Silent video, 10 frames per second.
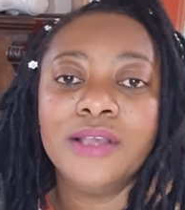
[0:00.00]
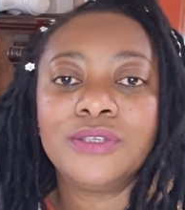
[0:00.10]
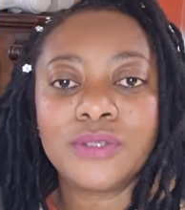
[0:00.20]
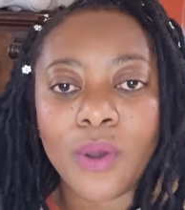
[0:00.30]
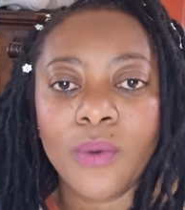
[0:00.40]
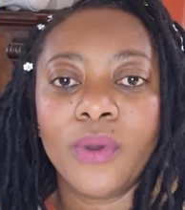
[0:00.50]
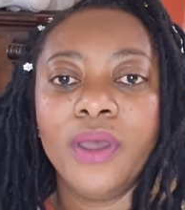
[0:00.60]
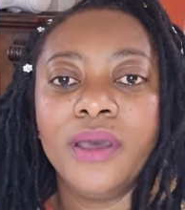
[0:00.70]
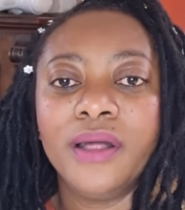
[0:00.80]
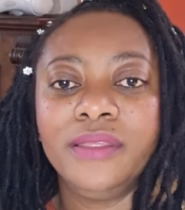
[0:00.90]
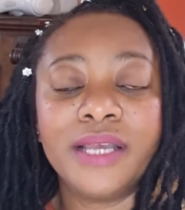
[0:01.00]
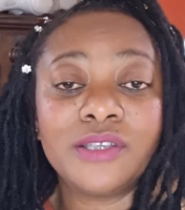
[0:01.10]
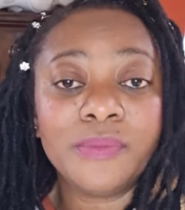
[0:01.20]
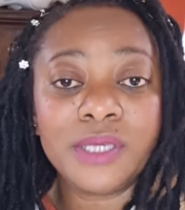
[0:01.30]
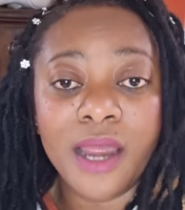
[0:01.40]
So there are
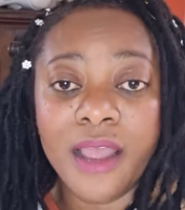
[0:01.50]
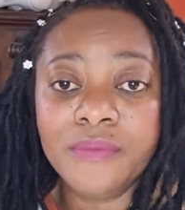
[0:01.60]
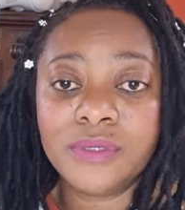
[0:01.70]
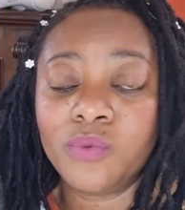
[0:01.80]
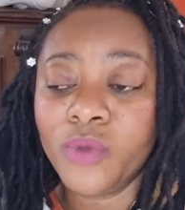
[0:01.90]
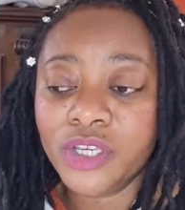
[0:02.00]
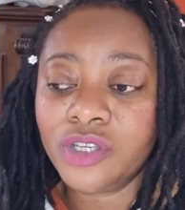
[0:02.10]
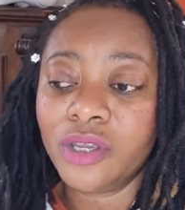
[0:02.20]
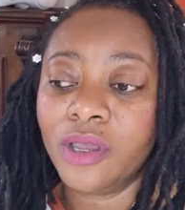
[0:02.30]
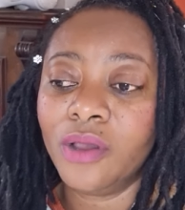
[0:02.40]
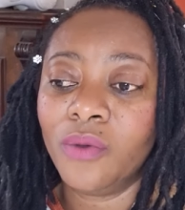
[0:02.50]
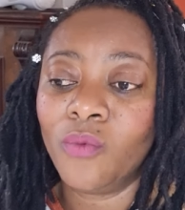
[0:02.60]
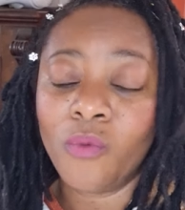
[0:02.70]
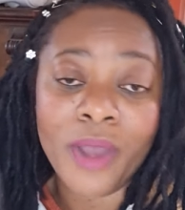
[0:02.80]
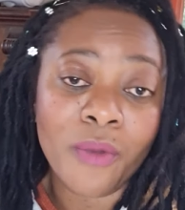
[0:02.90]
some times where you
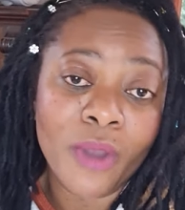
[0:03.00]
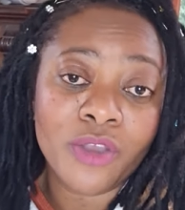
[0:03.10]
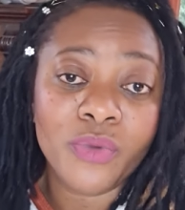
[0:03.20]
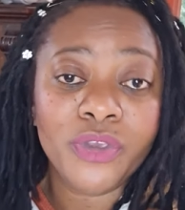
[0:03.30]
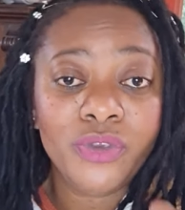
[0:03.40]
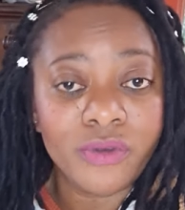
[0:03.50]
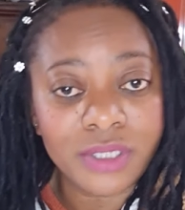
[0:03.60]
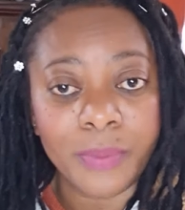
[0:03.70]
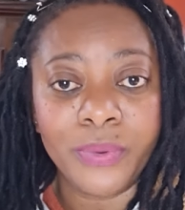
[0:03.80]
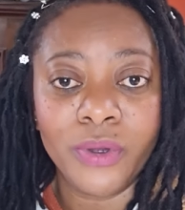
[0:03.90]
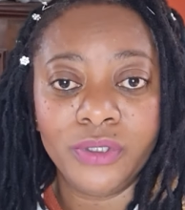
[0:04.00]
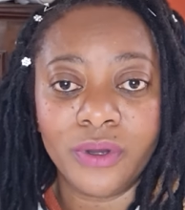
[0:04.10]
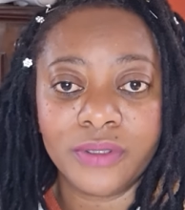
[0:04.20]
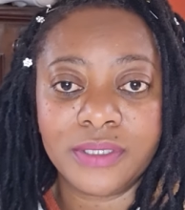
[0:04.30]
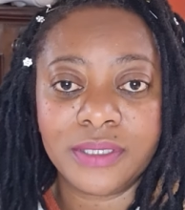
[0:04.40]
will use a
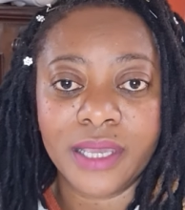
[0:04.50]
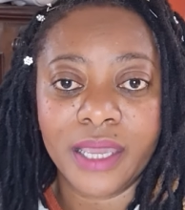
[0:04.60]
product,